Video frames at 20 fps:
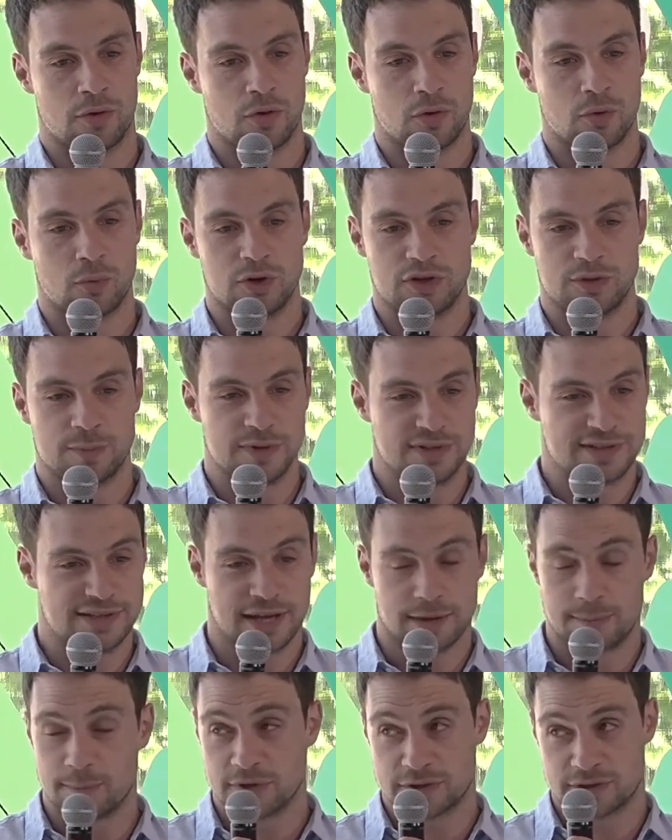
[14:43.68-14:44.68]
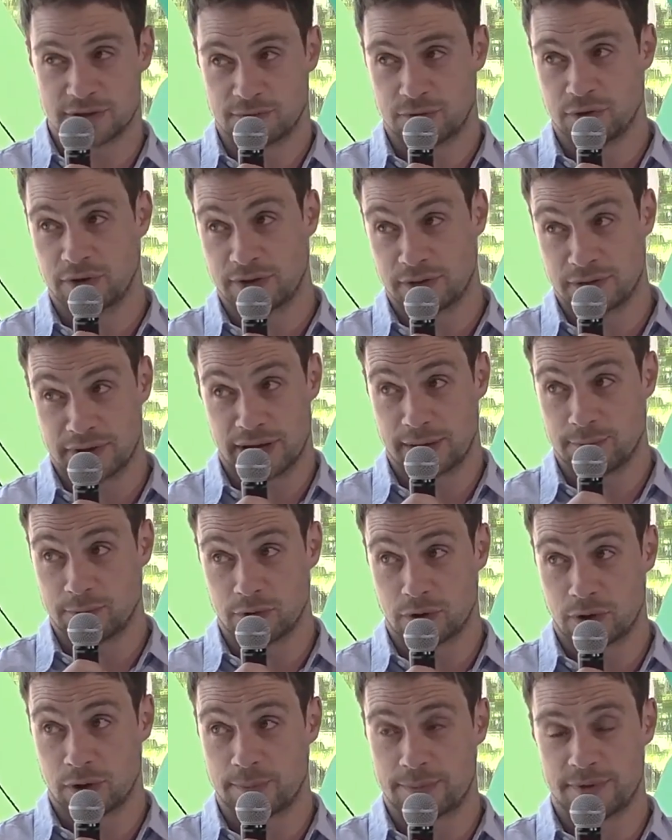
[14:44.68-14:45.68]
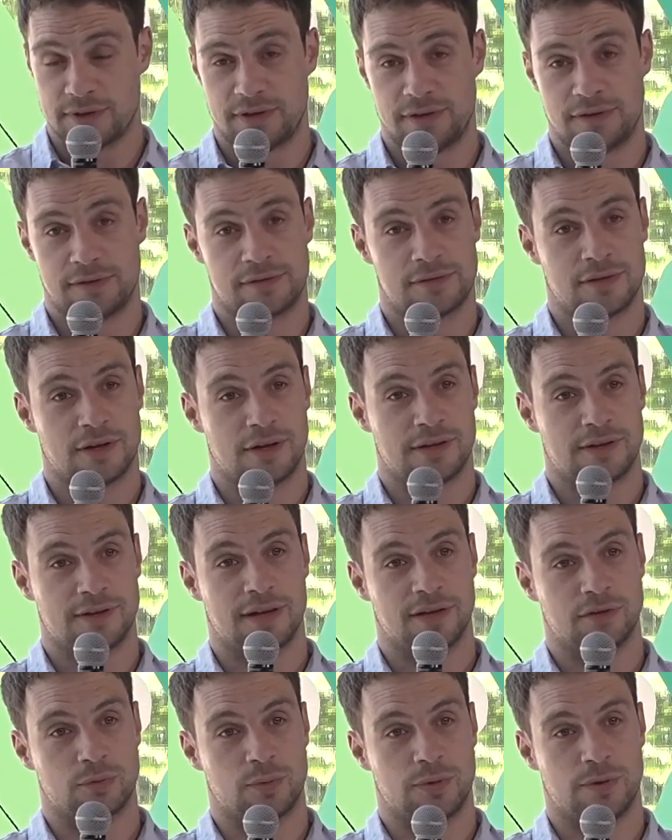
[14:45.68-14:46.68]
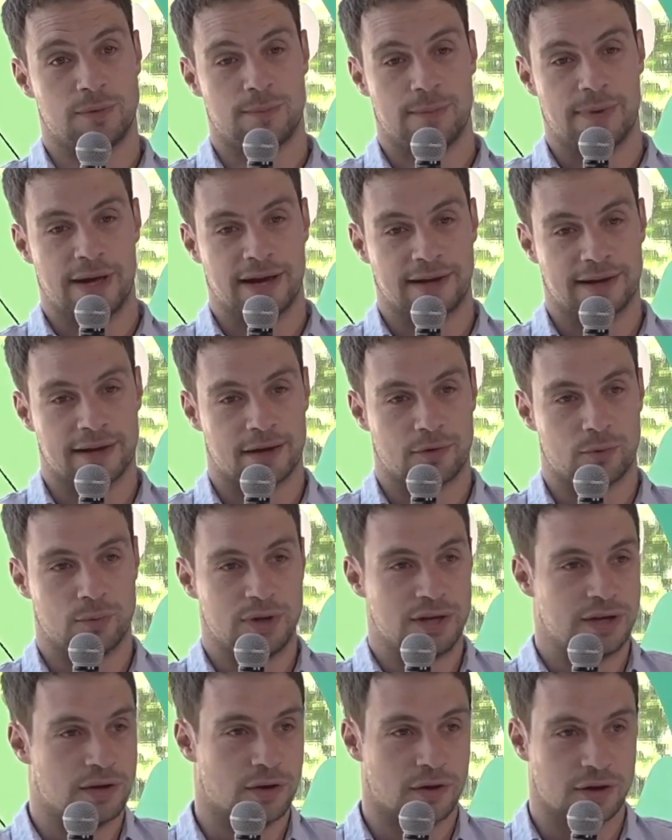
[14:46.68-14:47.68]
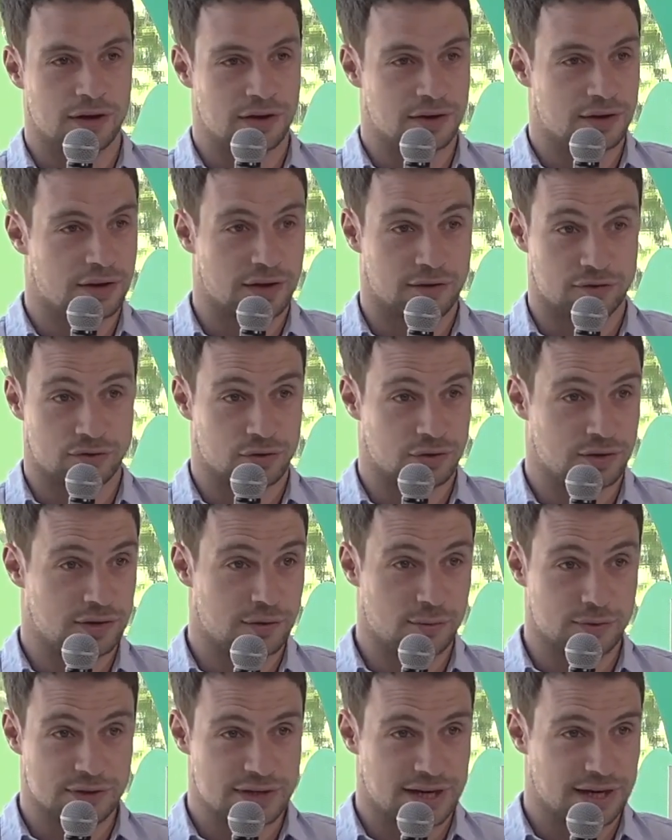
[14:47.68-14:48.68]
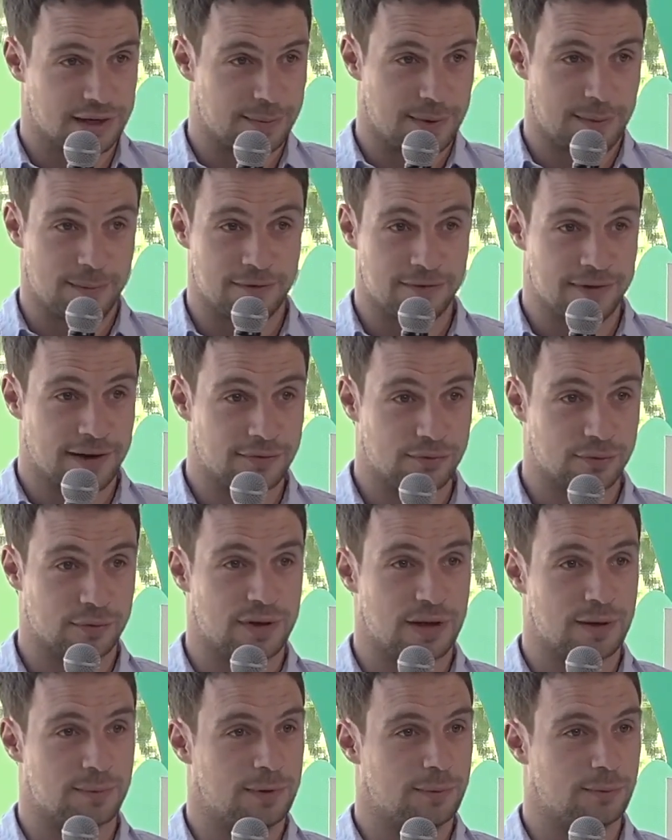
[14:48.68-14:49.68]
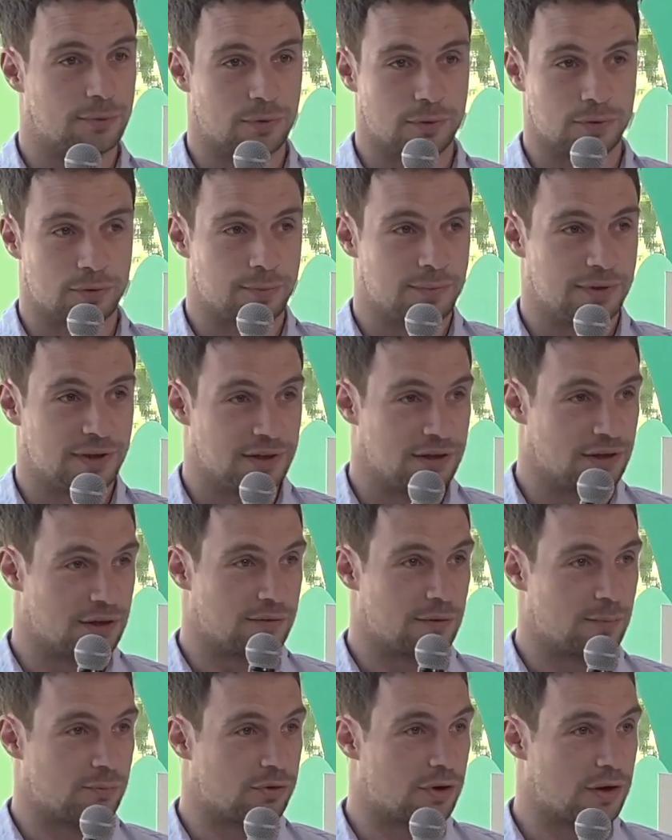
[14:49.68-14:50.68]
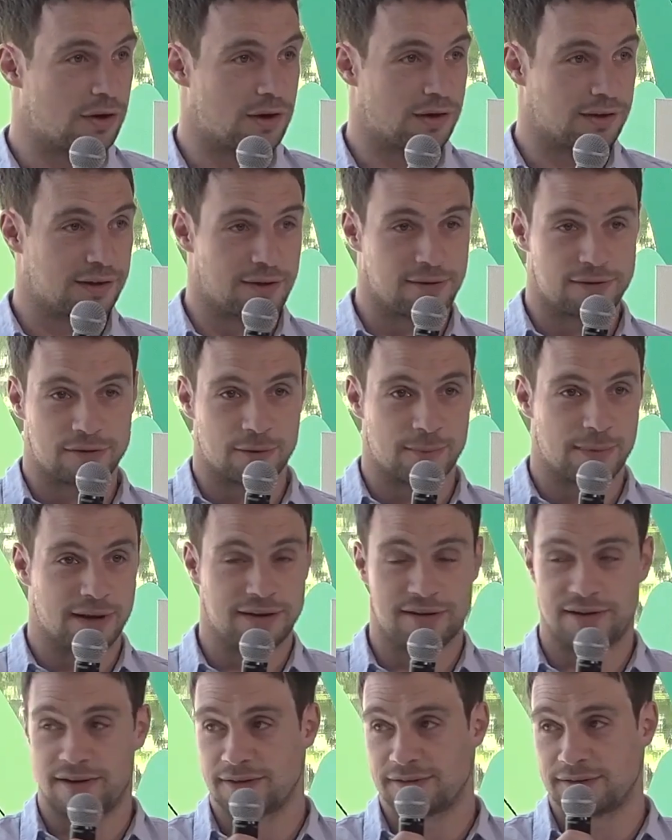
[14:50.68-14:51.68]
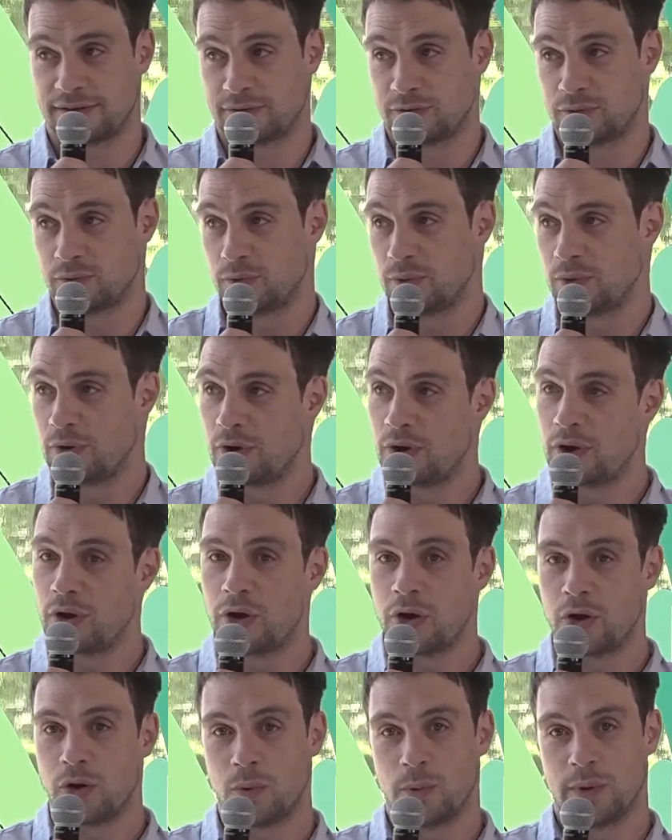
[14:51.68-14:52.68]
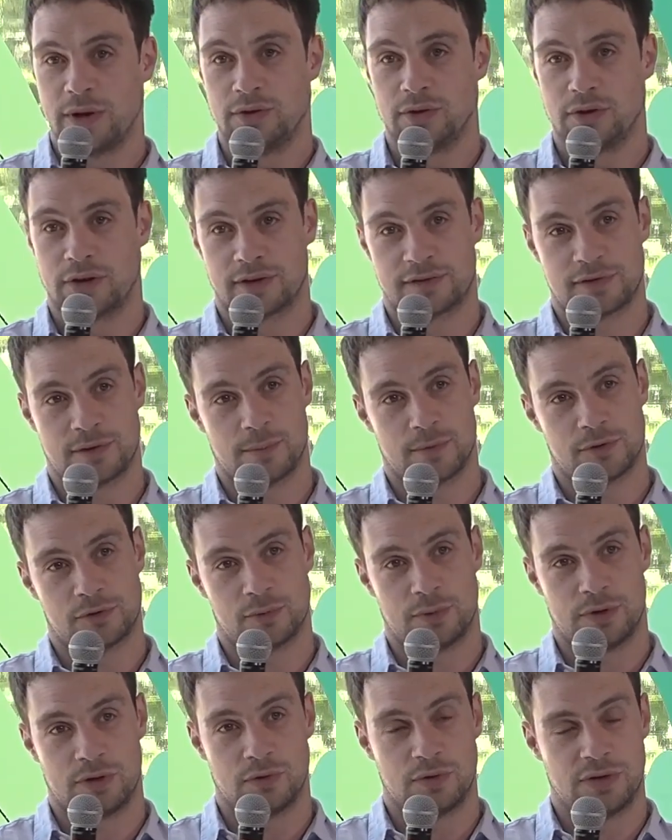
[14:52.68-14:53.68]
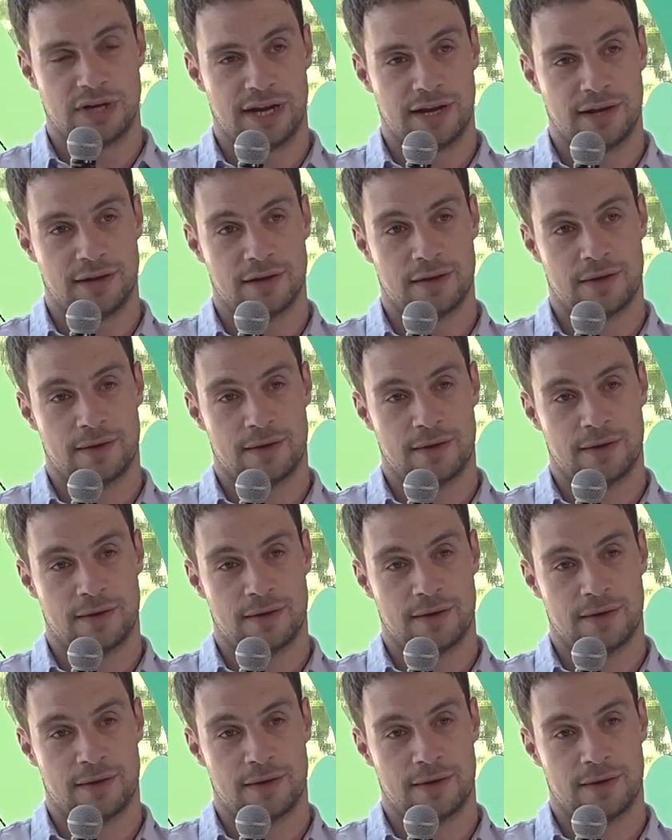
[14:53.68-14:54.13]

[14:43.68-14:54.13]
Which means that most of the time the companies that we back are really early in their journey, with like maybe 5 to 10 people, the beginning of a product and some ideas as to what the customers will look like.